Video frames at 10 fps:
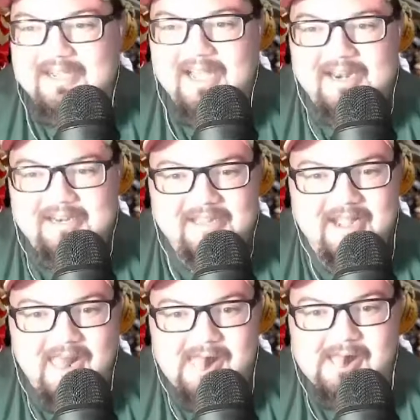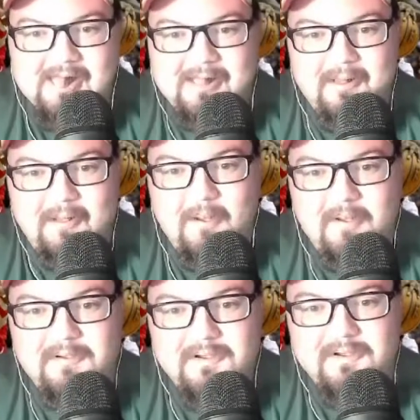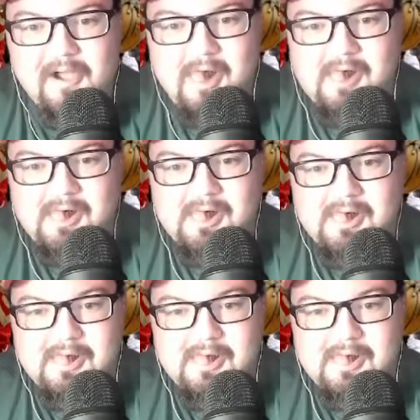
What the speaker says: know, I will. JJ